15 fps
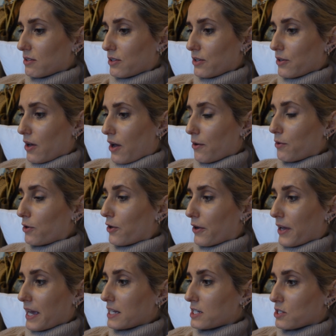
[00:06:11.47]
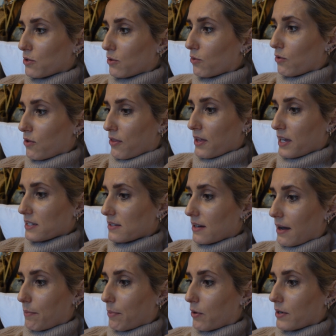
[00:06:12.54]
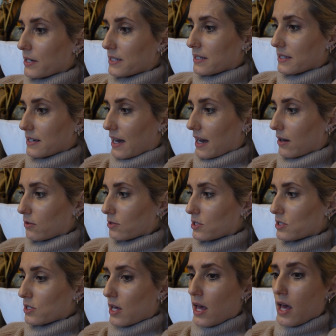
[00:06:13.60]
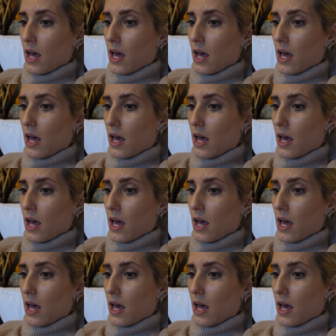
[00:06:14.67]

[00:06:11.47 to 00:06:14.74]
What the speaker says: you know, look into all the things that are pointed out,